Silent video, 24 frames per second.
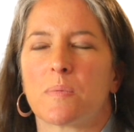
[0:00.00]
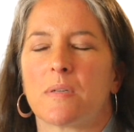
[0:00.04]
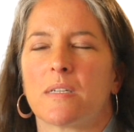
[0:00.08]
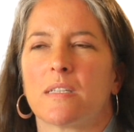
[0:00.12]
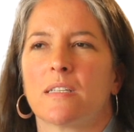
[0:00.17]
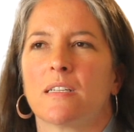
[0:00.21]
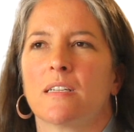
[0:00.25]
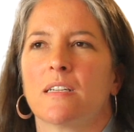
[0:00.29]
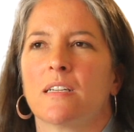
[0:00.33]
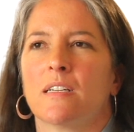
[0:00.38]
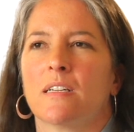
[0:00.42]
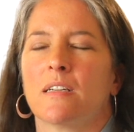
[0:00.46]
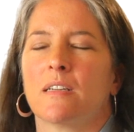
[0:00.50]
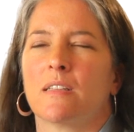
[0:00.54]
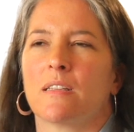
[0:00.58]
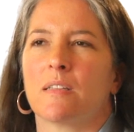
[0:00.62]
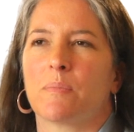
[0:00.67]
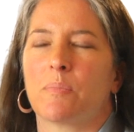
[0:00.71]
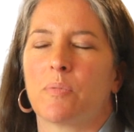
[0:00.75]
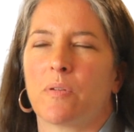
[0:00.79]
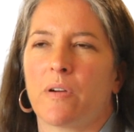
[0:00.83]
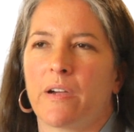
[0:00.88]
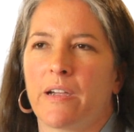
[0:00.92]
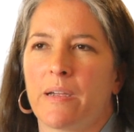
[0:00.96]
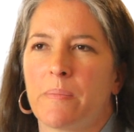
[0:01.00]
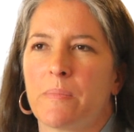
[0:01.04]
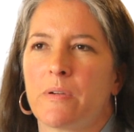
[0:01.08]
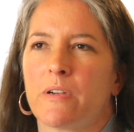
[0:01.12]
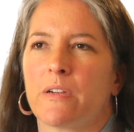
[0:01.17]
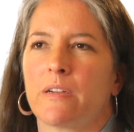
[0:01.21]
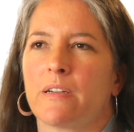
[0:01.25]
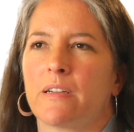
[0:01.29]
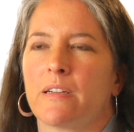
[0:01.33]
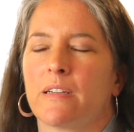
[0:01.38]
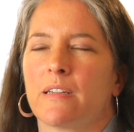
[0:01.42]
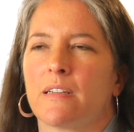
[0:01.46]
But the
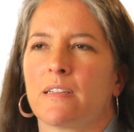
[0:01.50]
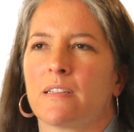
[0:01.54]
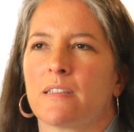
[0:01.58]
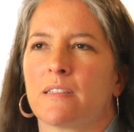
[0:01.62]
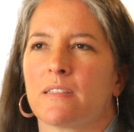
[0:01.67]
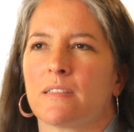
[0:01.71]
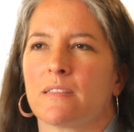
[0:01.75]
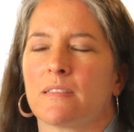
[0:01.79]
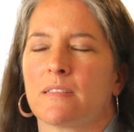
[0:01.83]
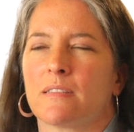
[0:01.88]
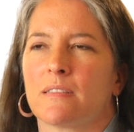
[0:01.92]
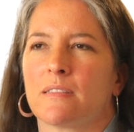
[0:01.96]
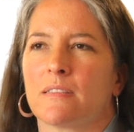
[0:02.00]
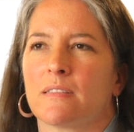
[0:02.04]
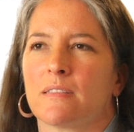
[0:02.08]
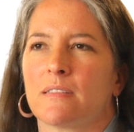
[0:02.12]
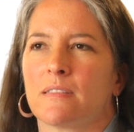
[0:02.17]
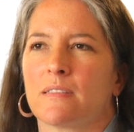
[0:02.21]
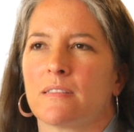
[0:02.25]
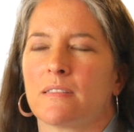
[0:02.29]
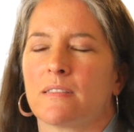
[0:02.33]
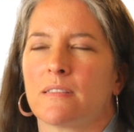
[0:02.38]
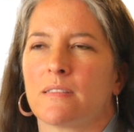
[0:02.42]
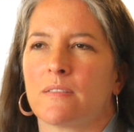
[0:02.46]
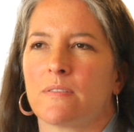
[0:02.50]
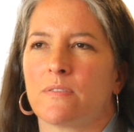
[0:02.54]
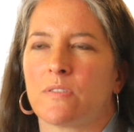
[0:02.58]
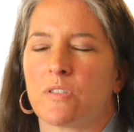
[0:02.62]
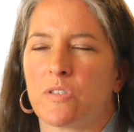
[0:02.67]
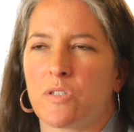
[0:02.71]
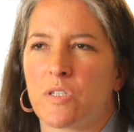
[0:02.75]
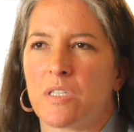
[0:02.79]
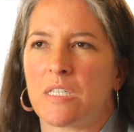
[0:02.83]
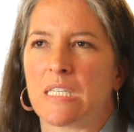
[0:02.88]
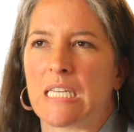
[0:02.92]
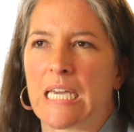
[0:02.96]
primary
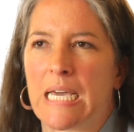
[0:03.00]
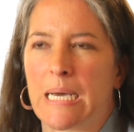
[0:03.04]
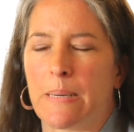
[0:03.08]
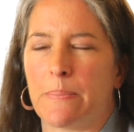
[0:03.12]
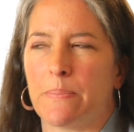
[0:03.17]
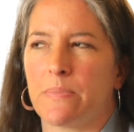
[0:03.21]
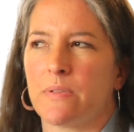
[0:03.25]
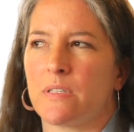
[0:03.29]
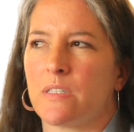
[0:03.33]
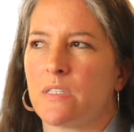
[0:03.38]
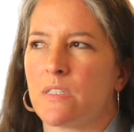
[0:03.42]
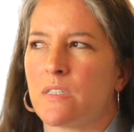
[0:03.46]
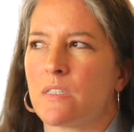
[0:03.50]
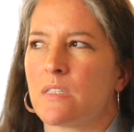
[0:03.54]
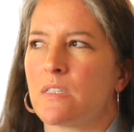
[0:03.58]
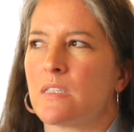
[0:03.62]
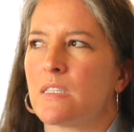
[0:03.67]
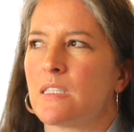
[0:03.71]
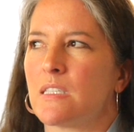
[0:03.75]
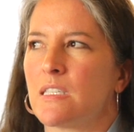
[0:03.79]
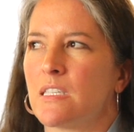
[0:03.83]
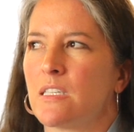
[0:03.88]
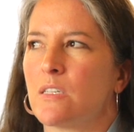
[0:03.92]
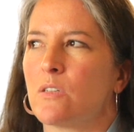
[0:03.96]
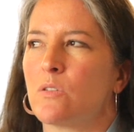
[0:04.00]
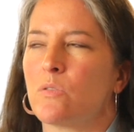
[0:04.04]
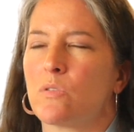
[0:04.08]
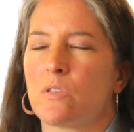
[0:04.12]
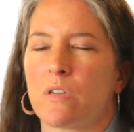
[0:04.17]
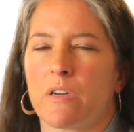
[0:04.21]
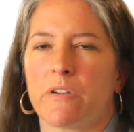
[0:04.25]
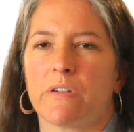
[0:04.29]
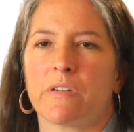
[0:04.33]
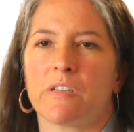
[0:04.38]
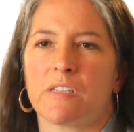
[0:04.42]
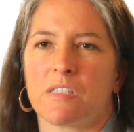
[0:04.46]
first step is to see who's
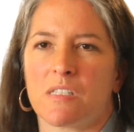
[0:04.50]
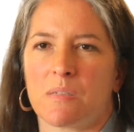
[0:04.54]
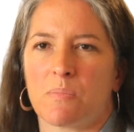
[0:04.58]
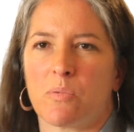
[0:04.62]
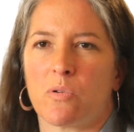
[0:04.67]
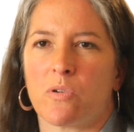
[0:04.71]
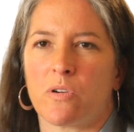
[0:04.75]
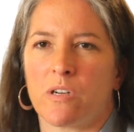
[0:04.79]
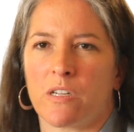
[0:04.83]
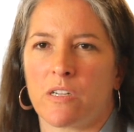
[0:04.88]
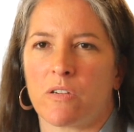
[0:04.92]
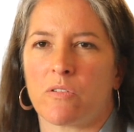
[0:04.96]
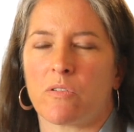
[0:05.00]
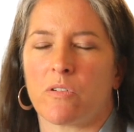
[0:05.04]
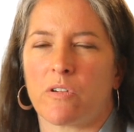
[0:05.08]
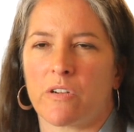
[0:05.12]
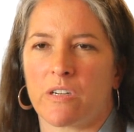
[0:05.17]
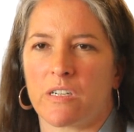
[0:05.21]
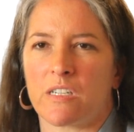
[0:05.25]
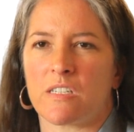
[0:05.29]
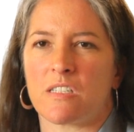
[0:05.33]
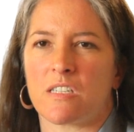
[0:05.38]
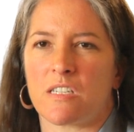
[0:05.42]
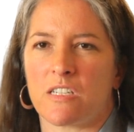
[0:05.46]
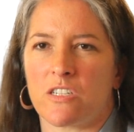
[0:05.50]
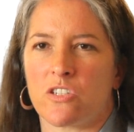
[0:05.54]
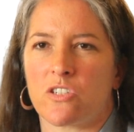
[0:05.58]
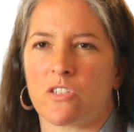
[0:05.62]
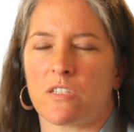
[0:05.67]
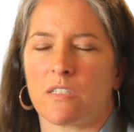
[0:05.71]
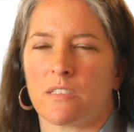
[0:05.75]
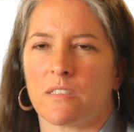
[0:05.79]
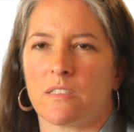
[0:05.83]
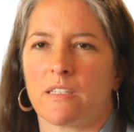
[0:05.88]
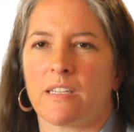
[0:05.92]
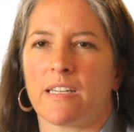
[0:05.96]
already supporting your
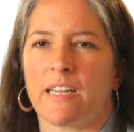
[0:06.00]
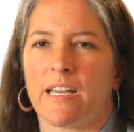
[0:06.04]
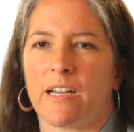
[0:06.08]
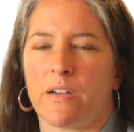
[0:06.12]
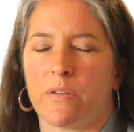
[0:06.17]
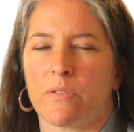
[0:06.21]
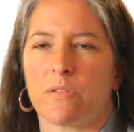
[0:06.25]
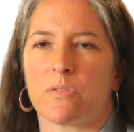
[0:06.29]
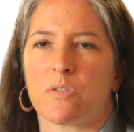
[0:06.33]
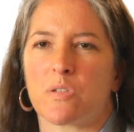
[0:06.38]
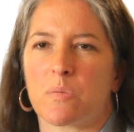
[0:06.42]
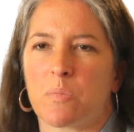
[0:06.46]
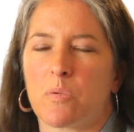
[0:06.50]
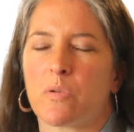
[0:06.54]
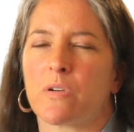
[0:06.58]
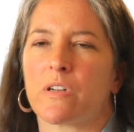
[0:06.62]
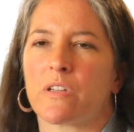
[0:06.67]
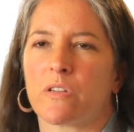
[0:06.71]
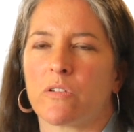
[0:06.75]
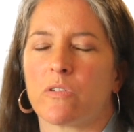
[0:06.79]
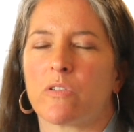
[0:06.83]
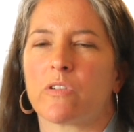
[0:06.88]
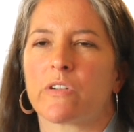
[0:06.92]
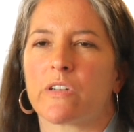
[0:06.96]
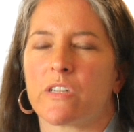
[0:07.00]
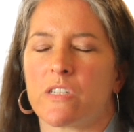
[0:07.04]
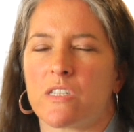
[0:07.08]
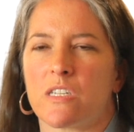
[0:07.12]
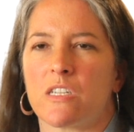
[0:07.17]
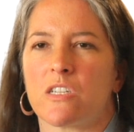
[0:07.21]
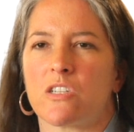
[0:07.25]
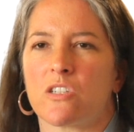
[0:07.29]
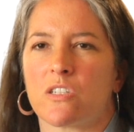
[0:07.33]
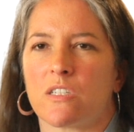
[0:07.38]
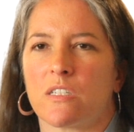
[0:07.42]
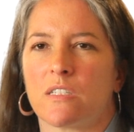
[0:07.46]
organization and how they're supporting your
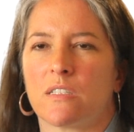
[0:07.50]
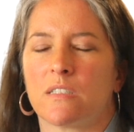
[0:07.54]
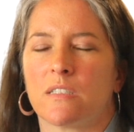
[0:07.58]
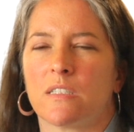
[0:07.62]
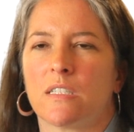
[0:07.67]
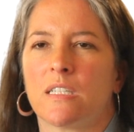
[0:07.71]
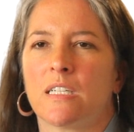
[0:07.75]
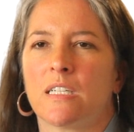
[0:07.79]
organization.